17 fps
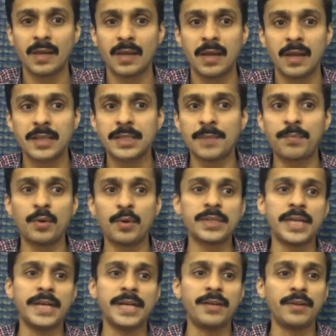Suppose
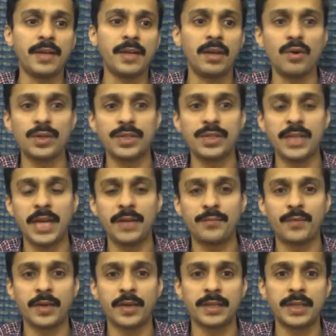they need to negotiate
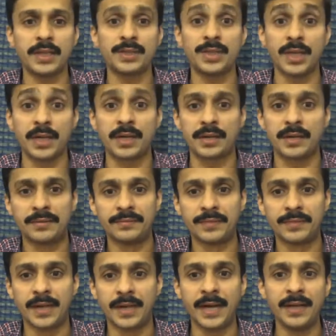for their children,
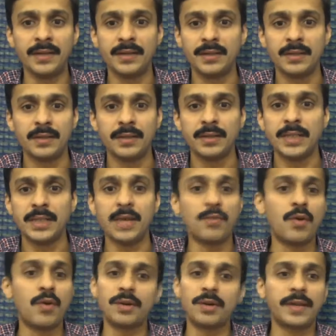right? They
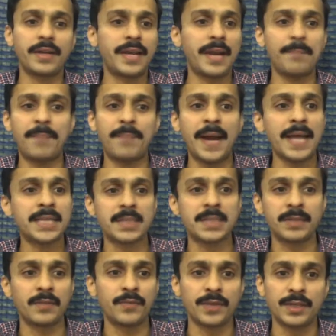want to buy
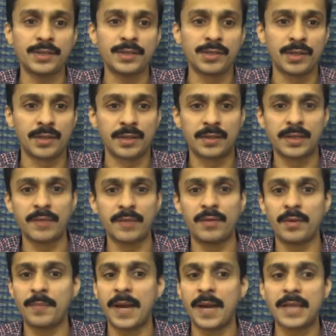something for their children. They
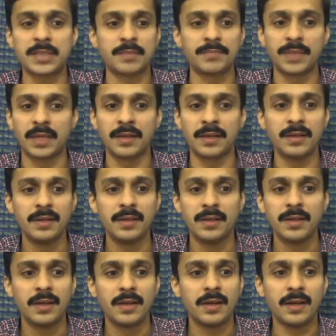want to buy something
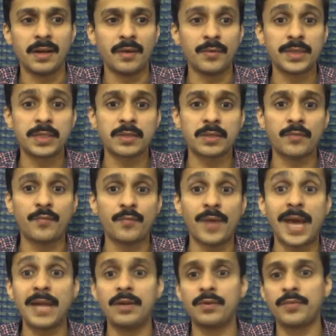which is of
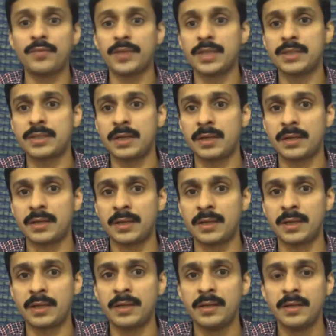value for their
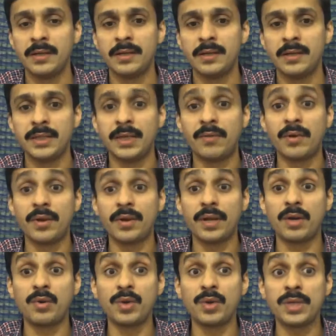children. They want to
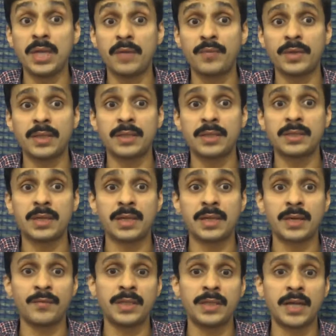negotiate for their
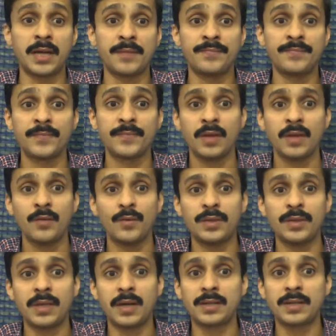children with
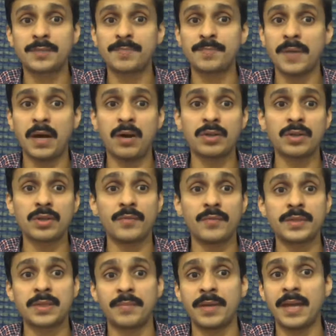their spouse or
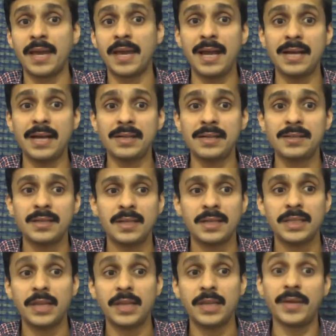with somebody else.
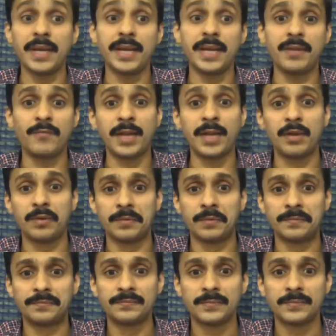They're very, very good.
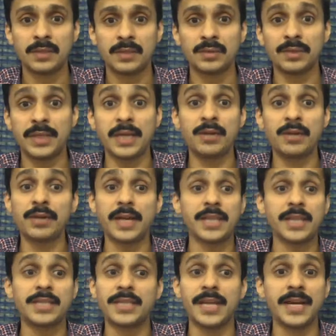So they don't
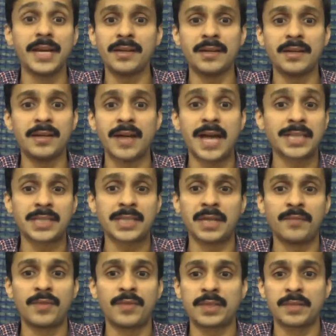hesitate in
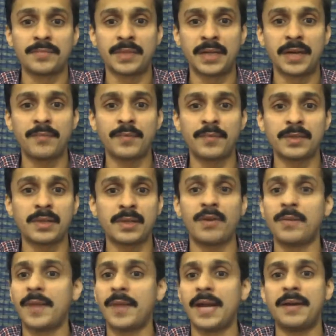asking for something, right? They
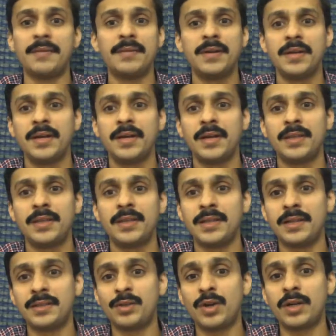want to buy
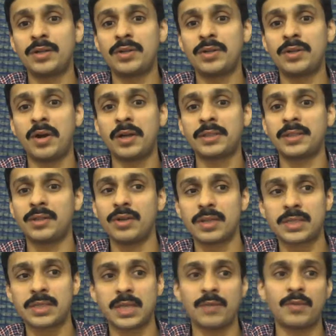
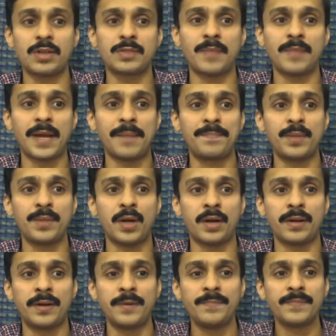your son wants to buy a
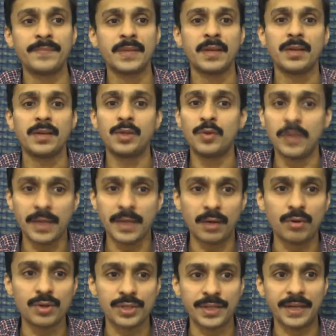piano, you will
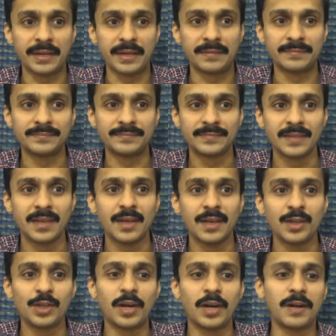negotiate.
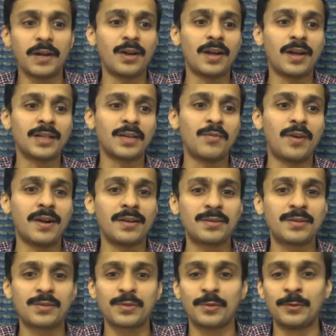Your daughter
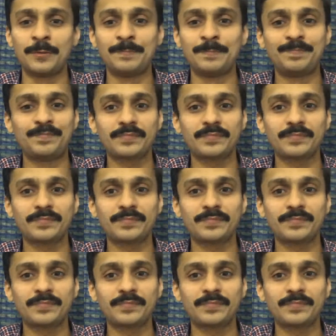wants to